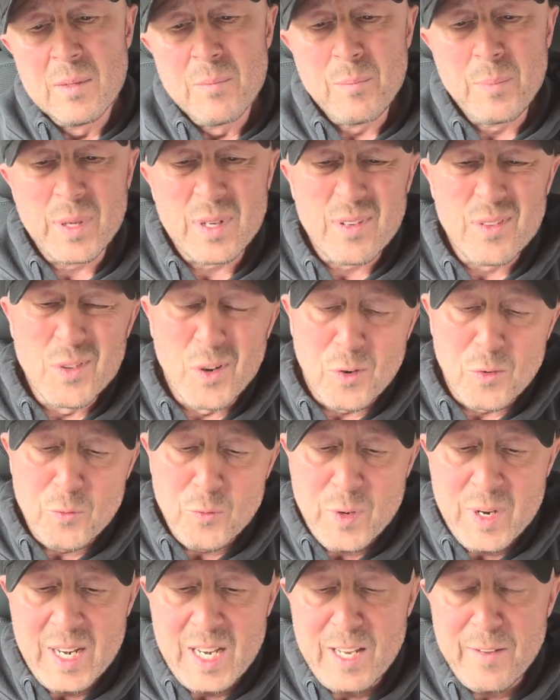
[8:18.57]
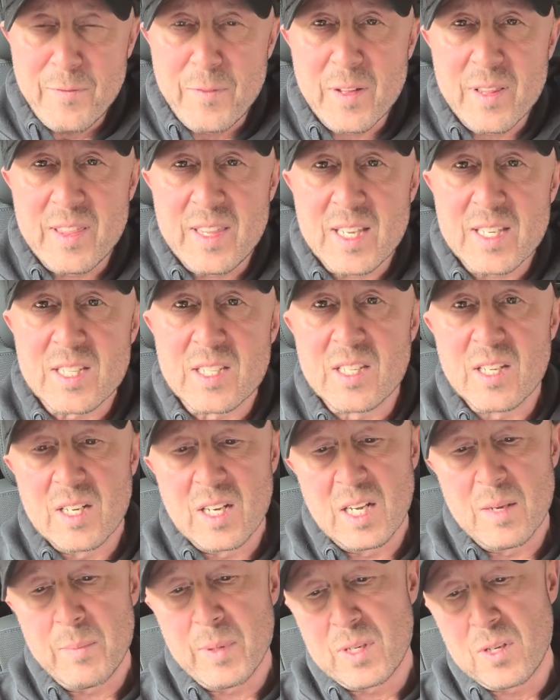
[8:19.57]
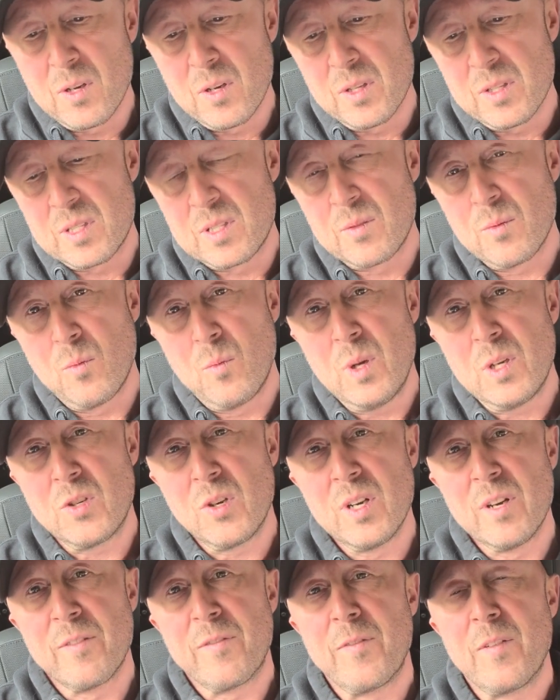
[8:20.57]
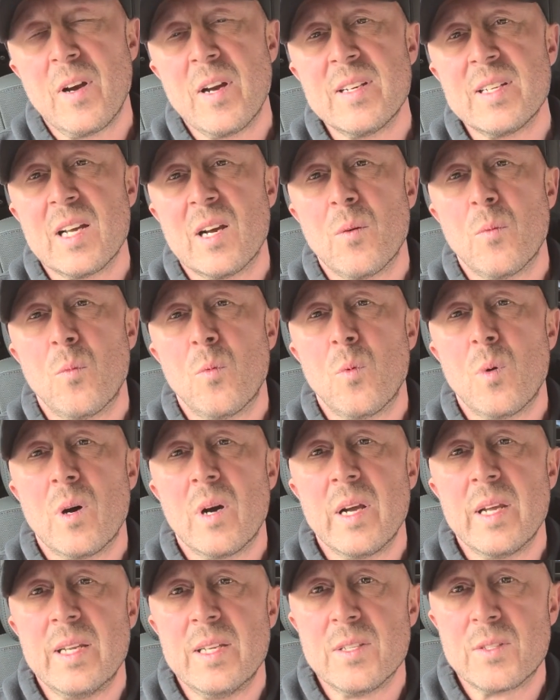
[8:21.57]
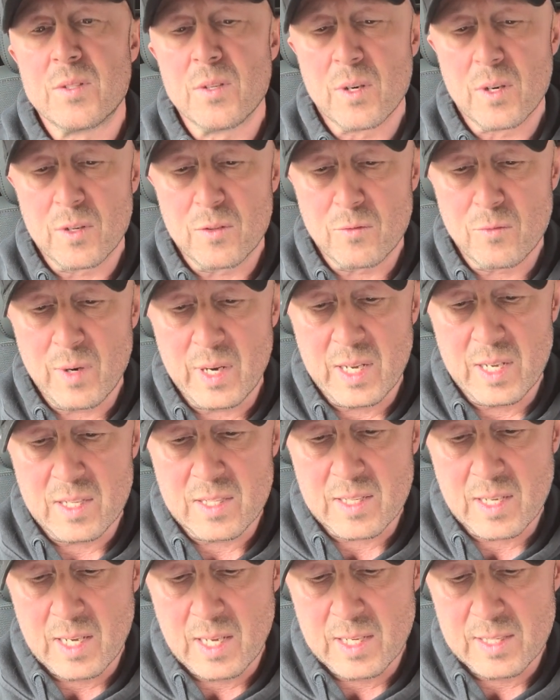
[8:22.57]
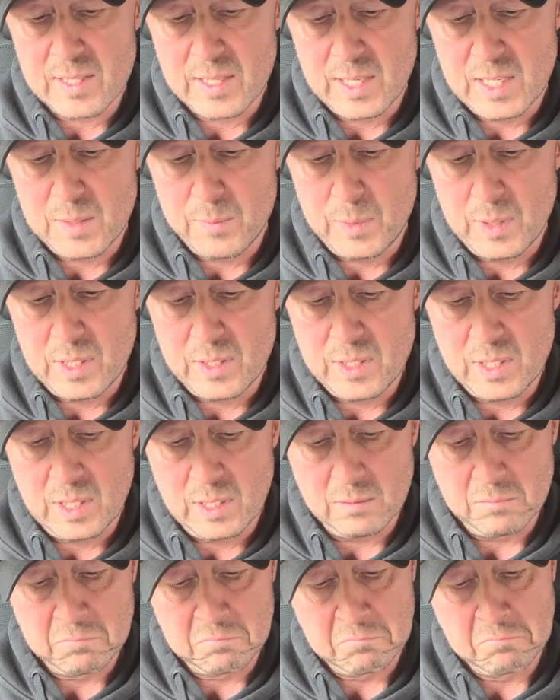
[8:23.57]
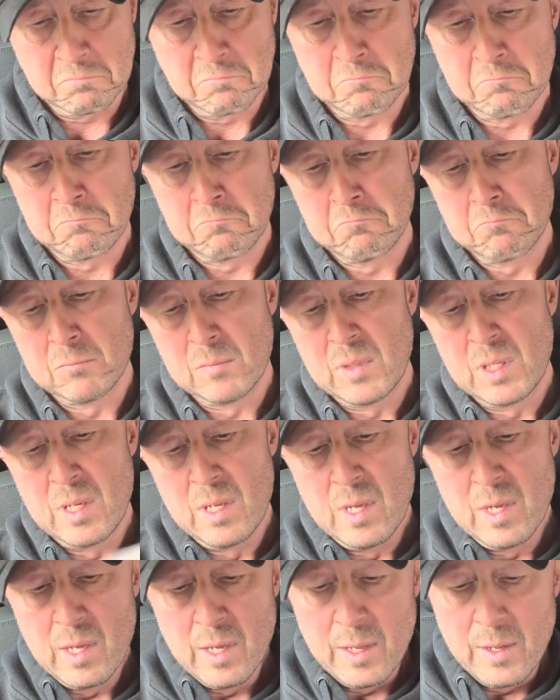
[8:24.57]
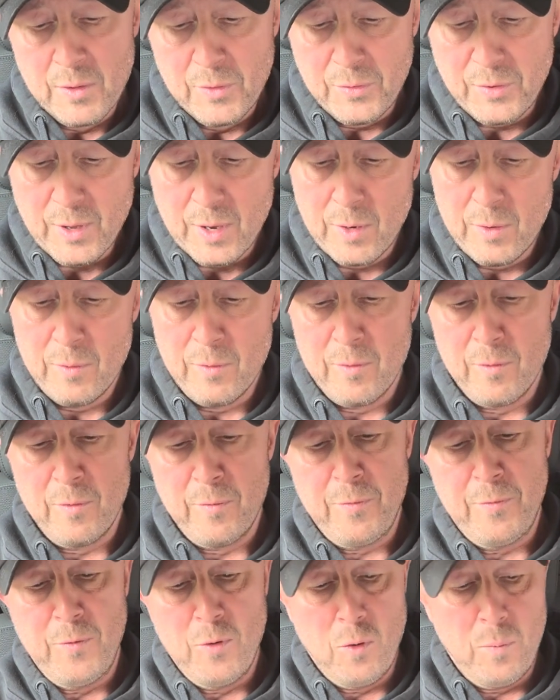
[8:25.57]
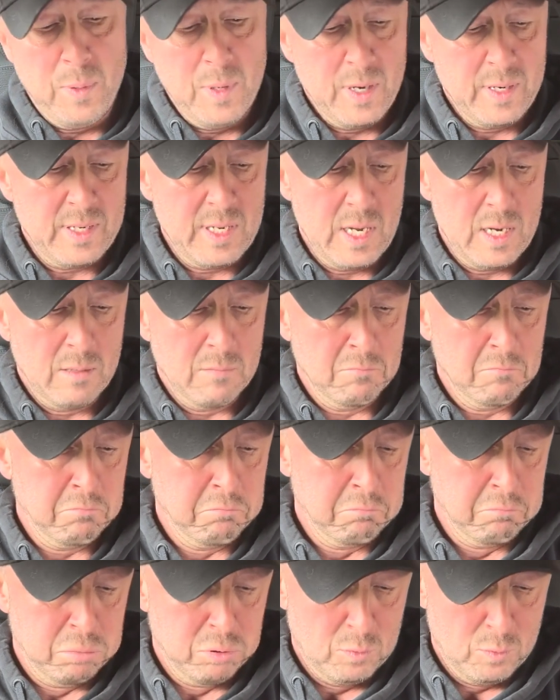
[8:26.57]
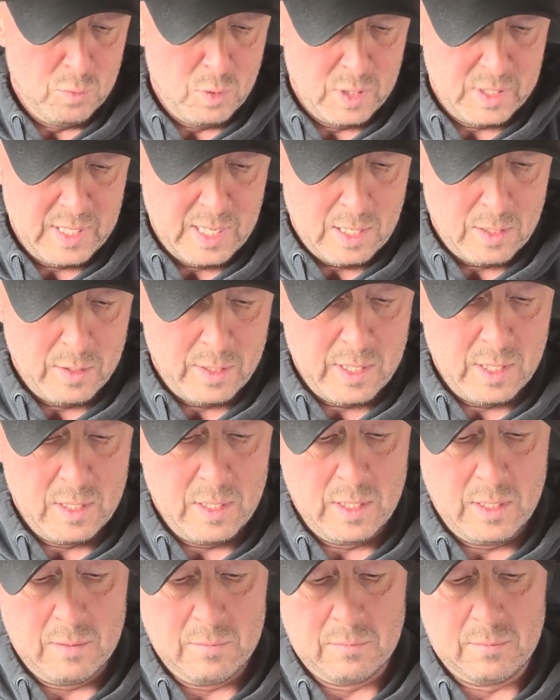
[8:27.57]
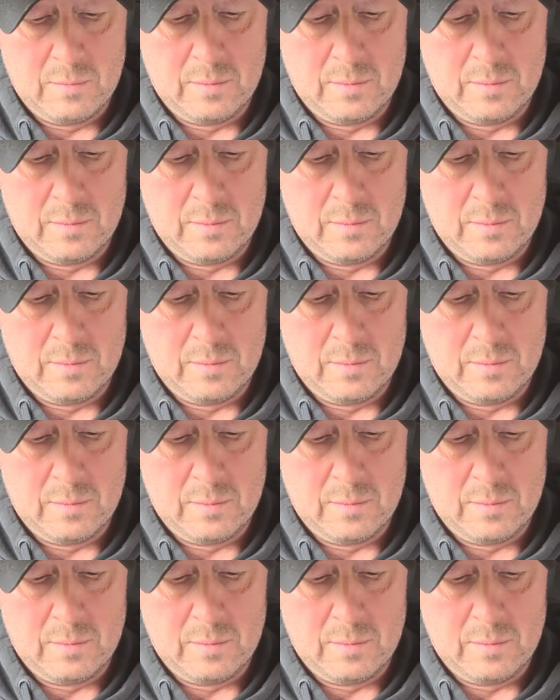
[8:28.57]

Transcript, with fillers: but not really for this guy because we're trying to find out why he's got a raised SHBG. So full blood count, what's that looking like?